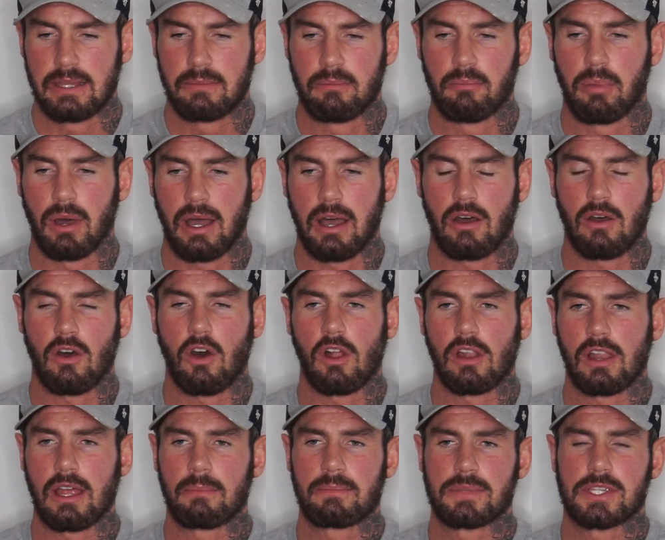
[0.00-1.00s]
But all
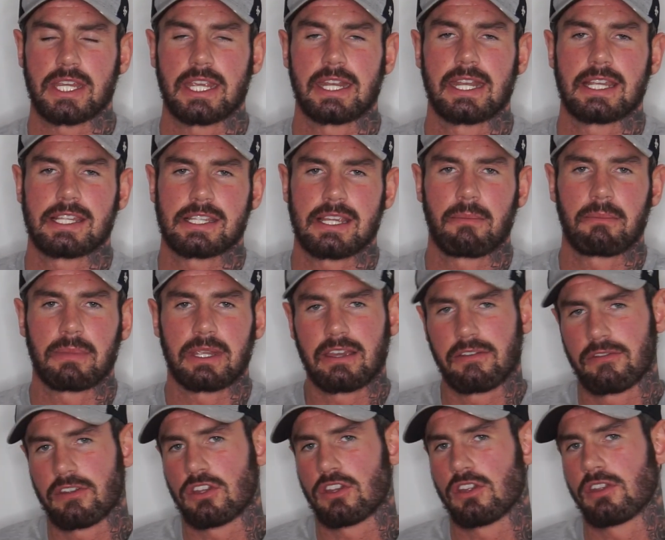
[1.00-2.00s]
I'm saying is I'm
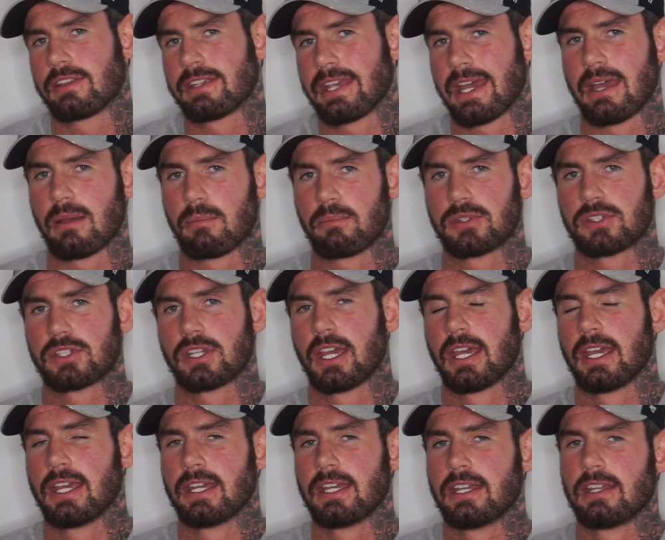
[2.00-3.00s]
giving you tips
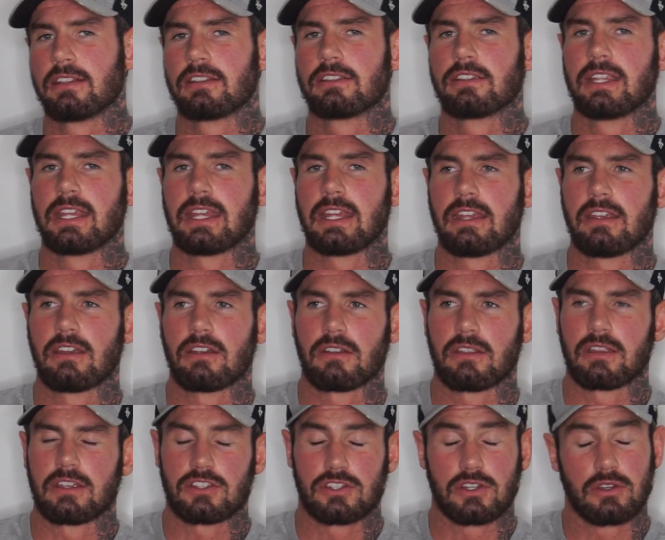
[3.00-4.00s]
here
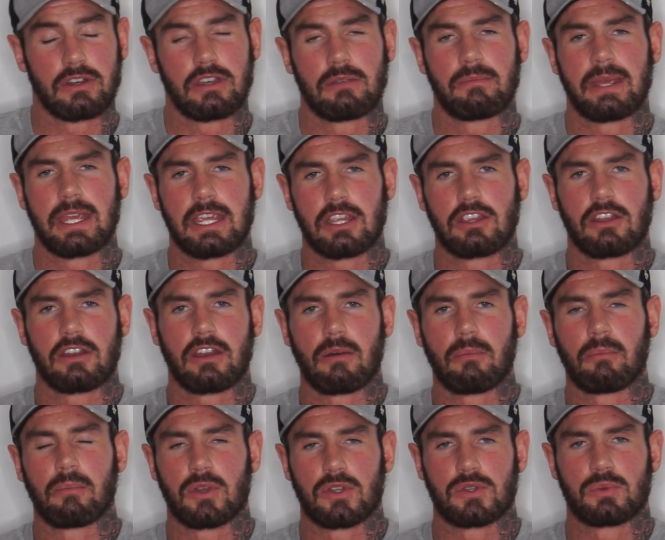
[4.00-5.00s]
that's going to make your
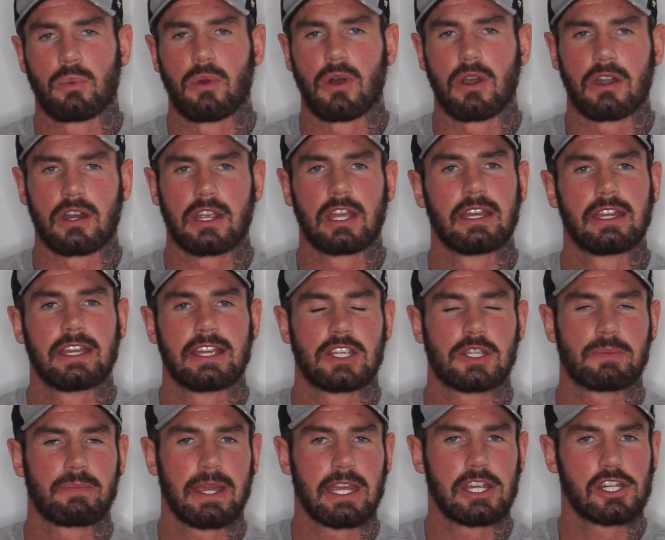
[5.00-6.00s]
numbers work,
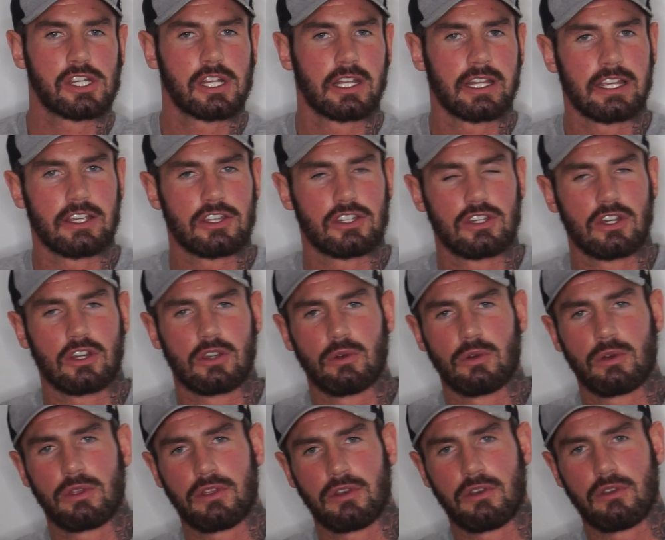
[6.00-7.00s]
especially as you go
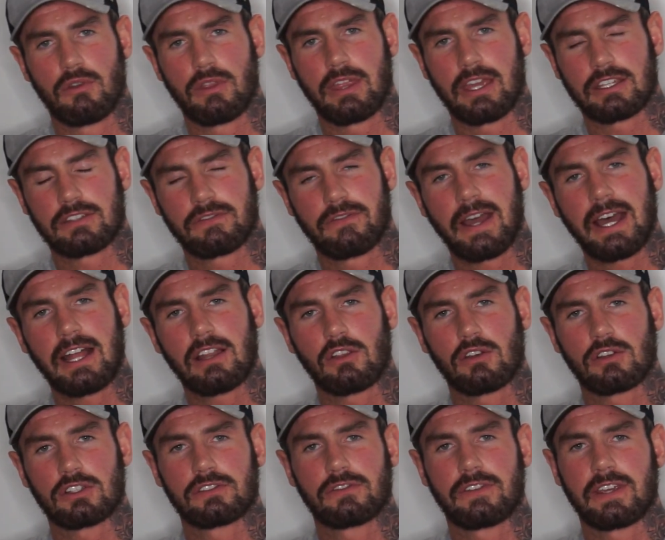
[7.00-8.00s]
through this fat
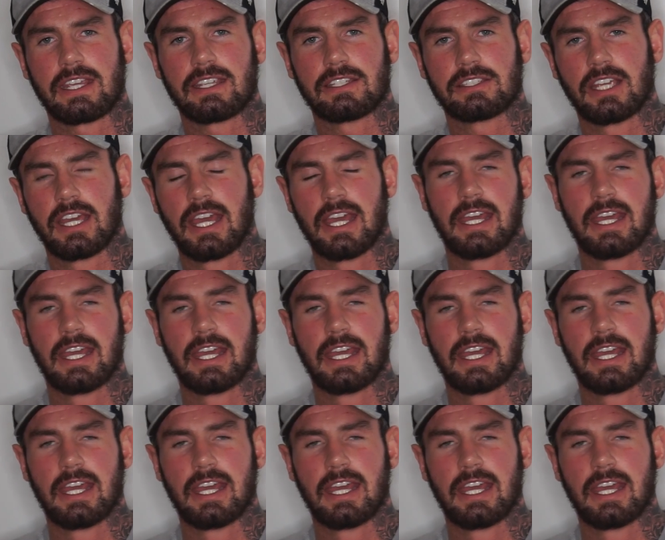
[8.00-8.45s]
loss phase